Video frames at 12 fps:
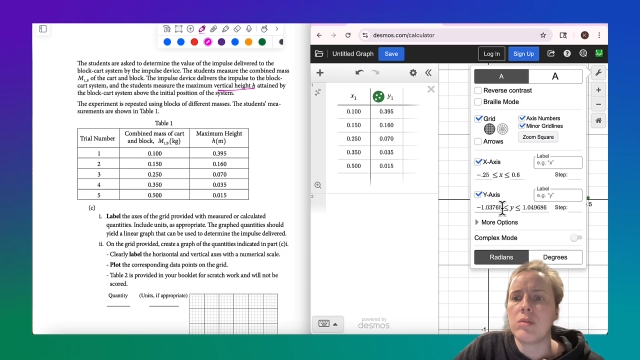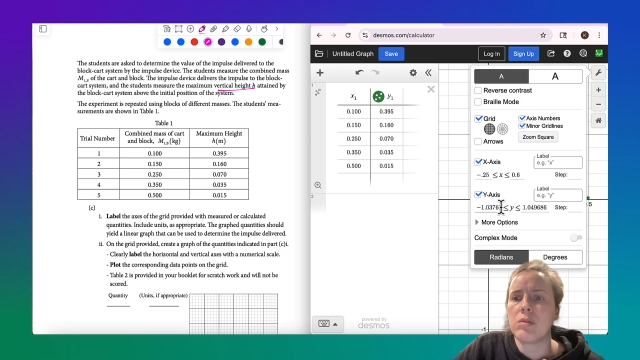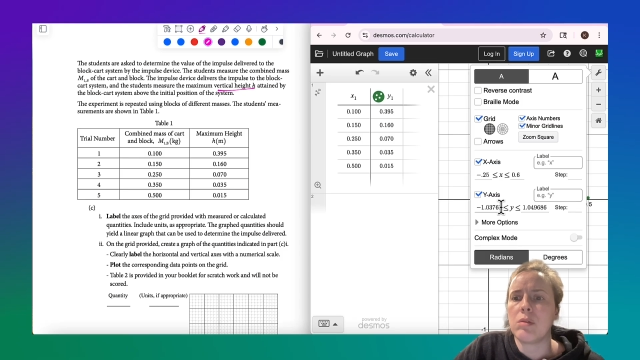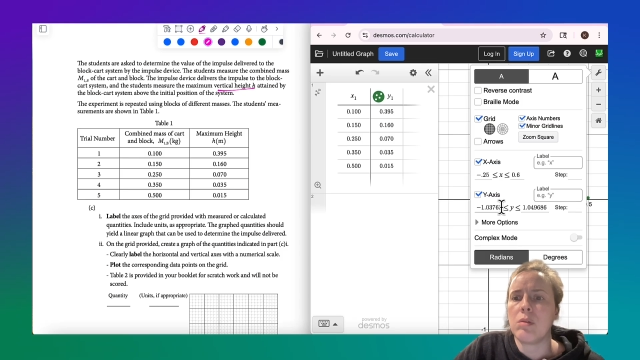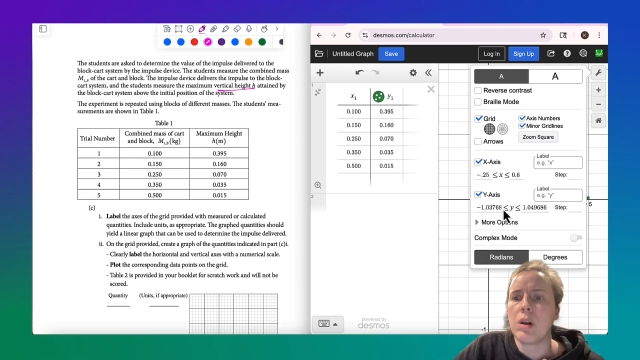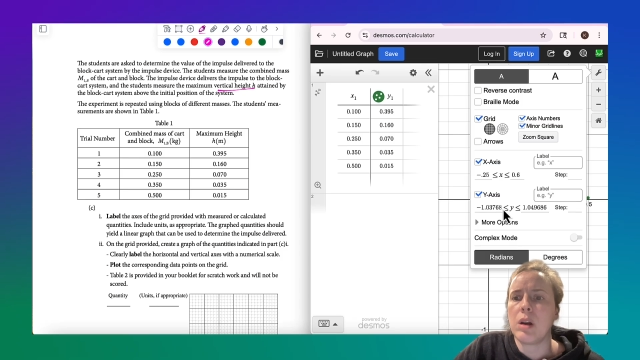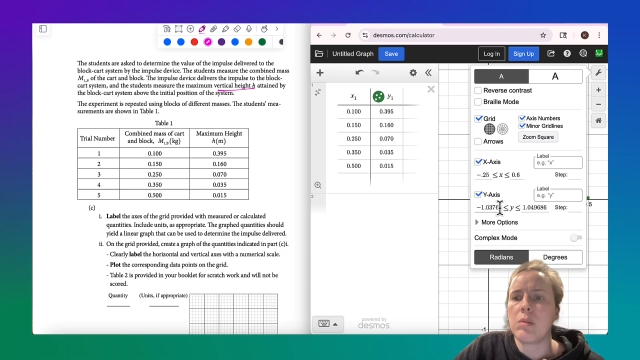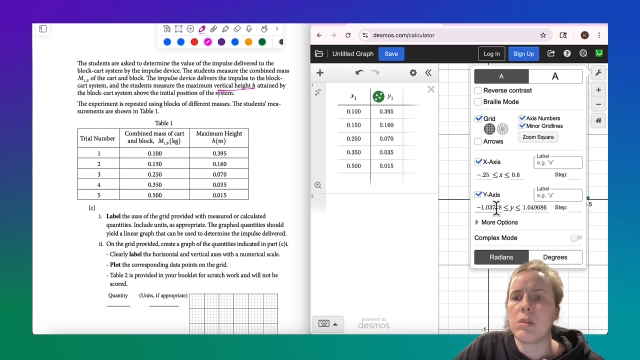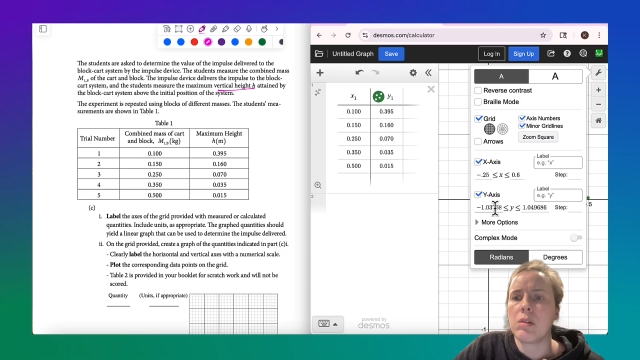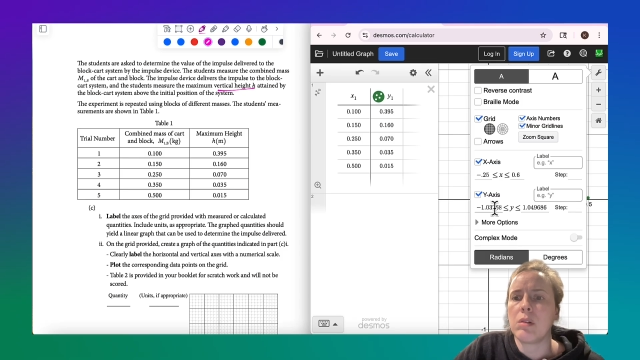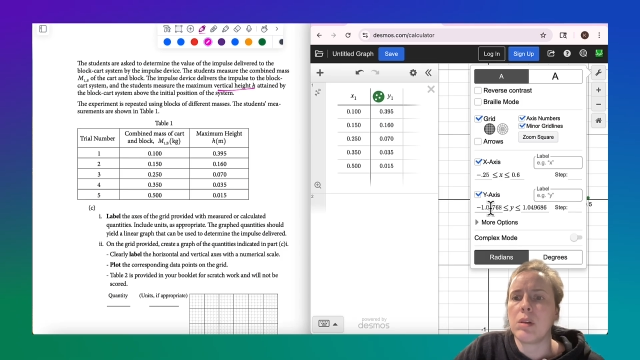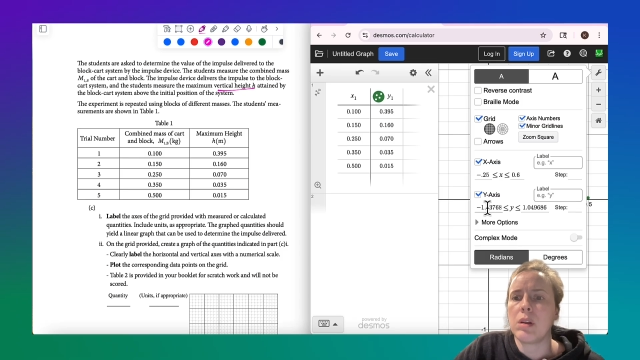So y, we're
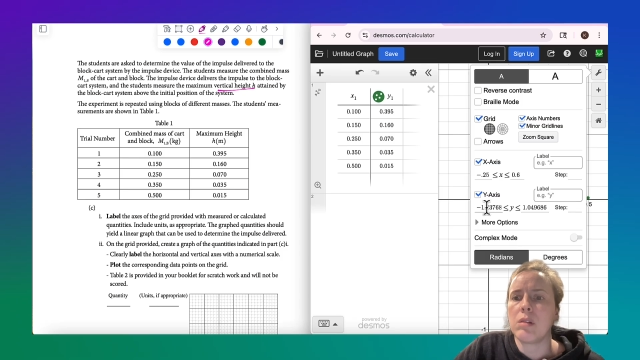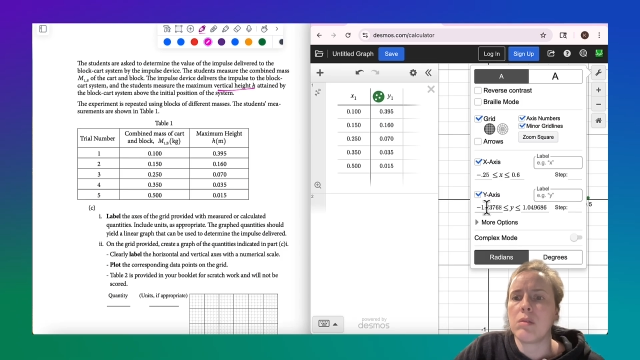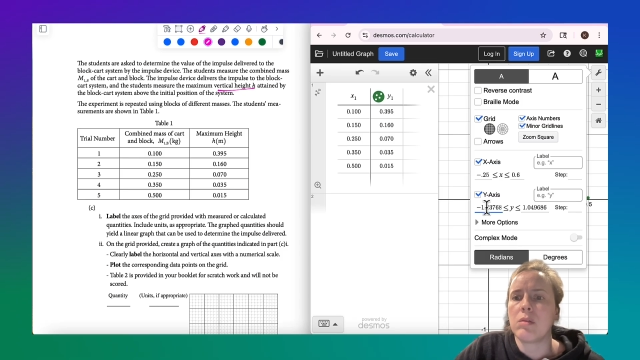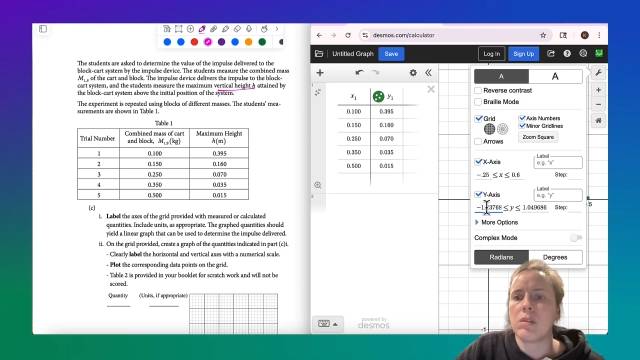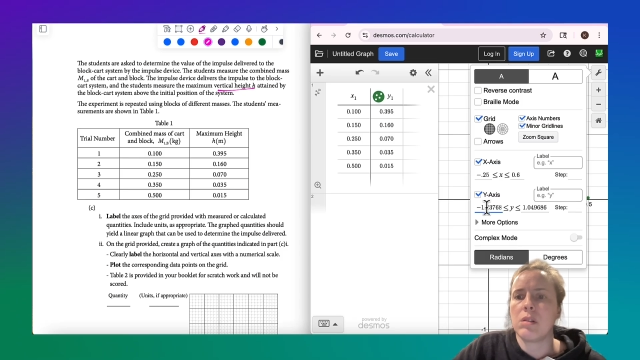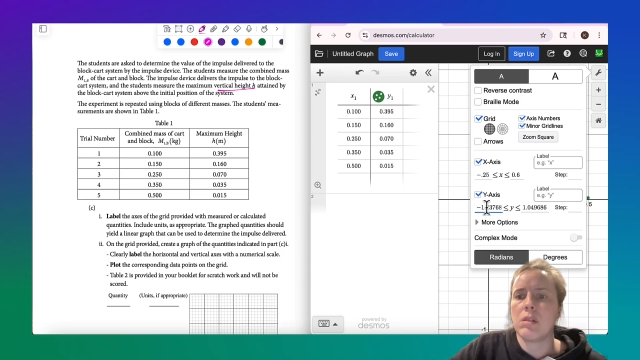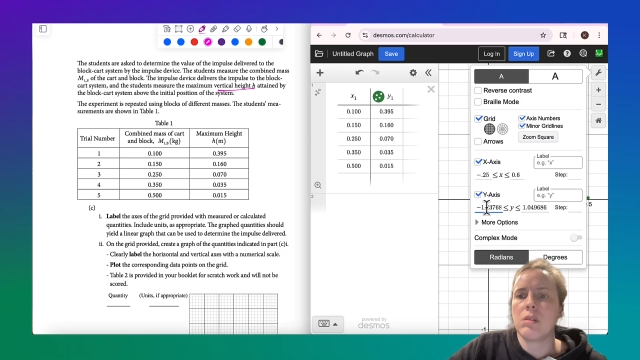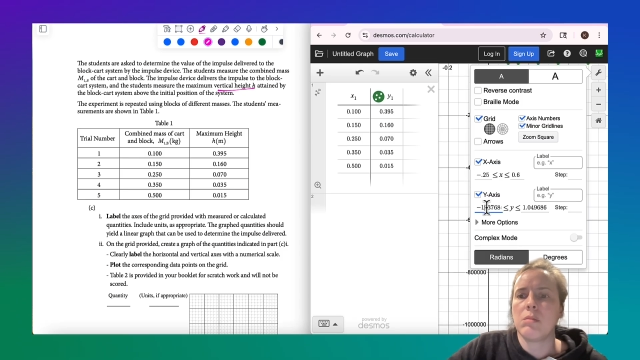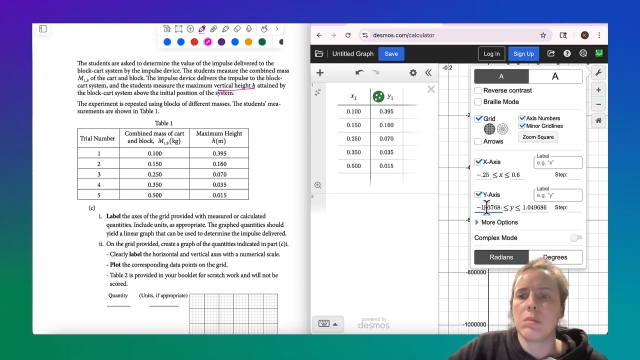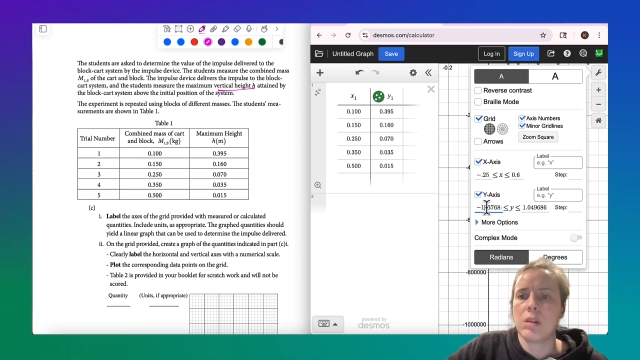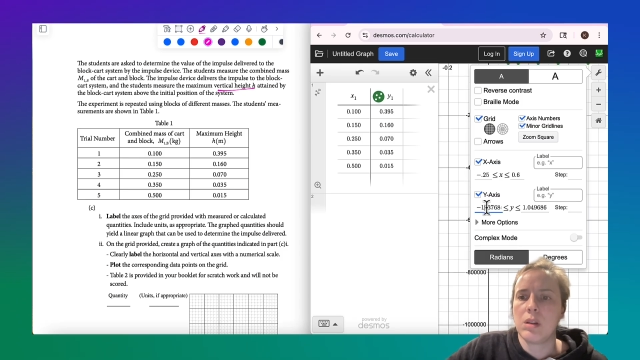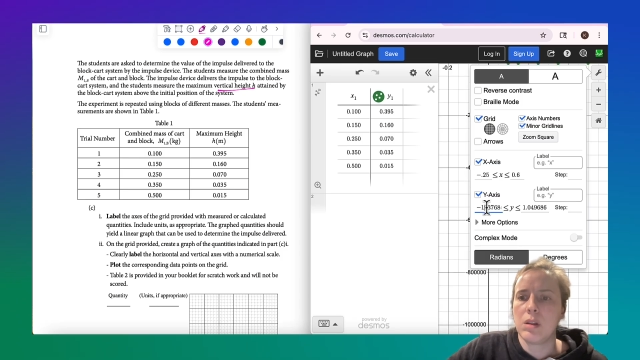going
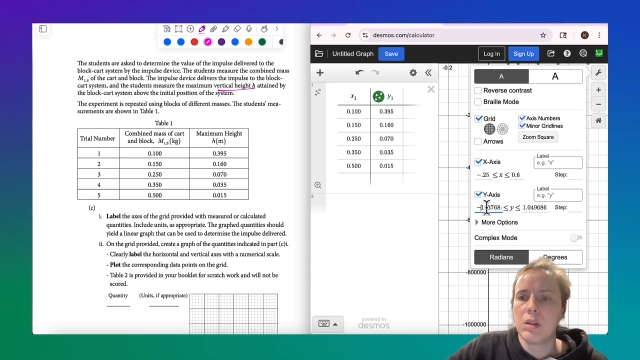from